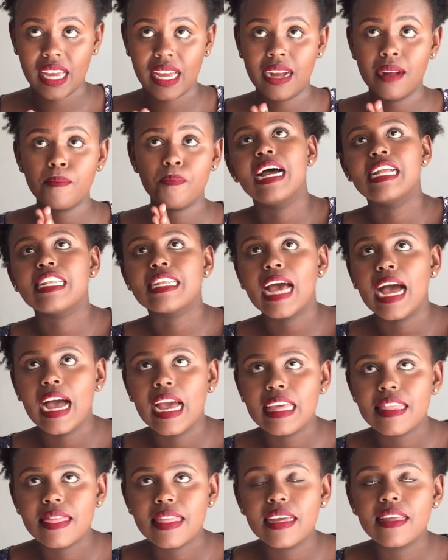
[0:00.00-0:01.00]
hair. But
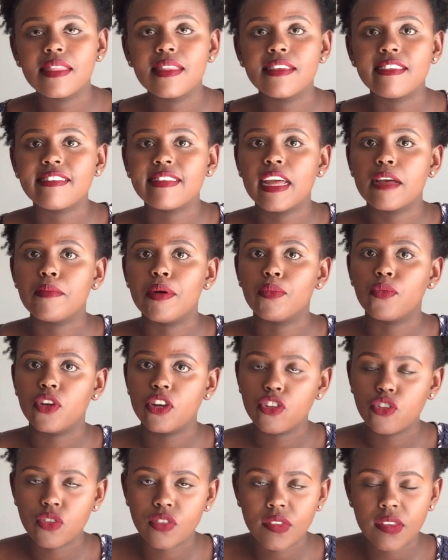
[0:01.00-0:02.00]
I think this time I'm
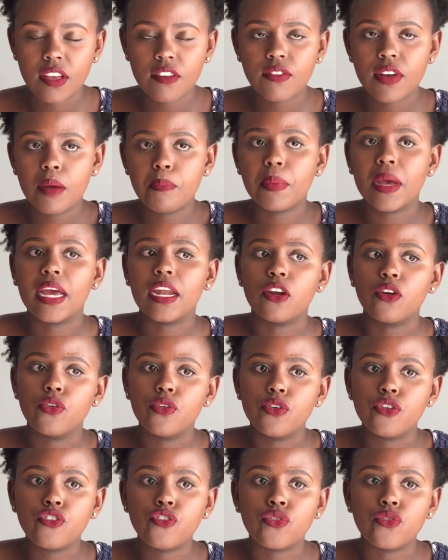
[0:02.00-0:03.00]
going to save up and
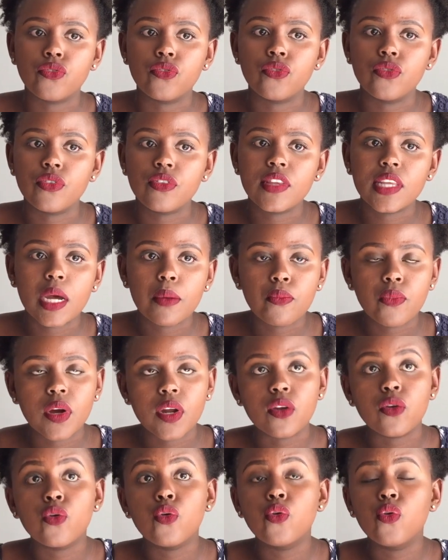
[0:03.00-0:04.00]
go to
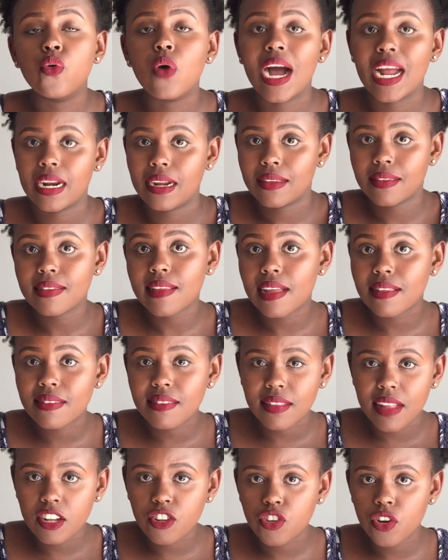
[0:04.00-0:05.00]
someone who
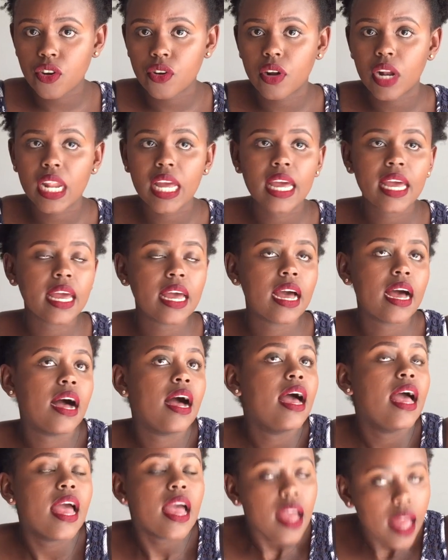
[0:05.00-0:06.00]
understands natural hair
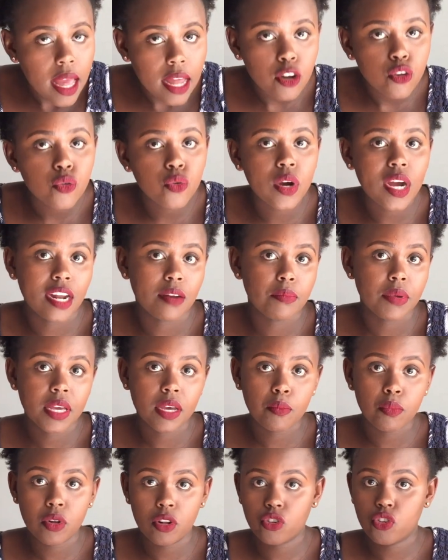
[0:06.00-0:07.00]
and who can be
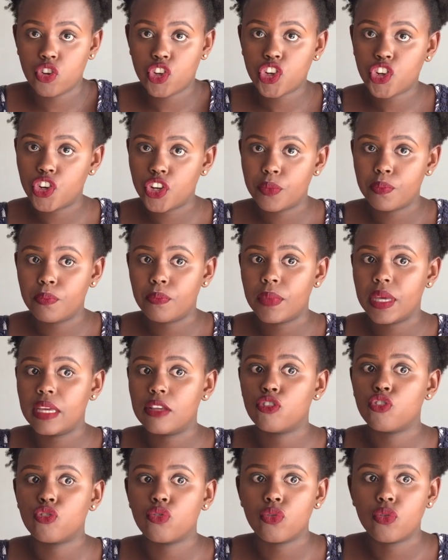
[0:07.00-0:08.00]
able to trim me.
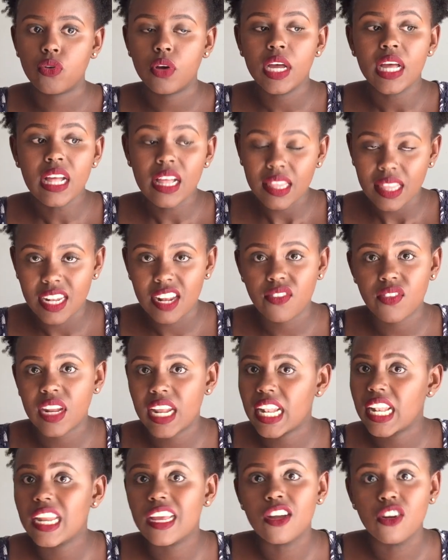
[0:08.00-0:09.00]
So
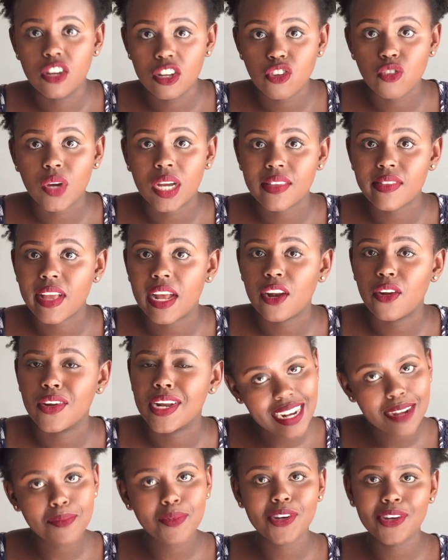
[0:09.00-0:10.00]
definitely going to a salon,
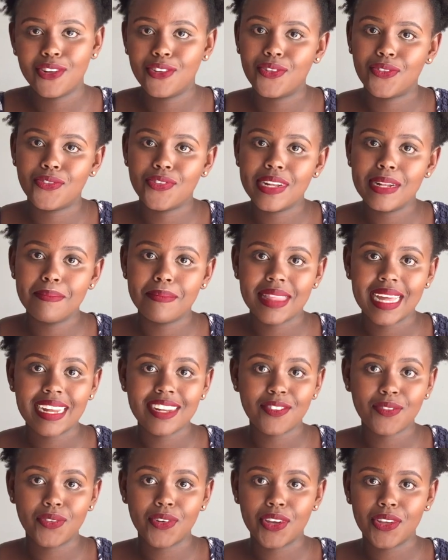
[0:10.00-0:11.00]
and I'm going to film that
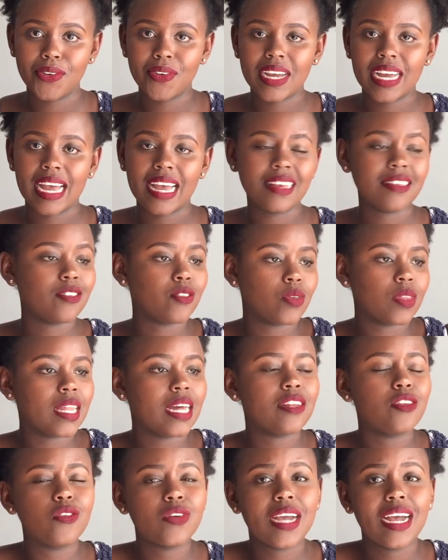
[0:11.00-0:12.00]
for you guys so
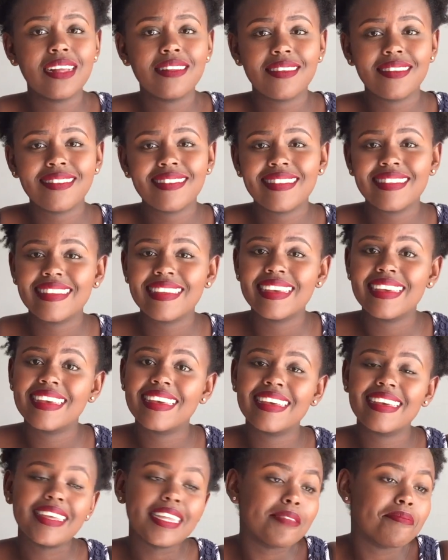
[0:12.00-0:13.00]
that you can just
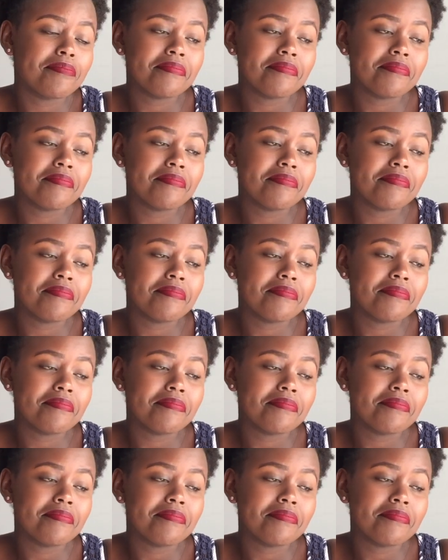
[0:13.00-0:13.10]
see,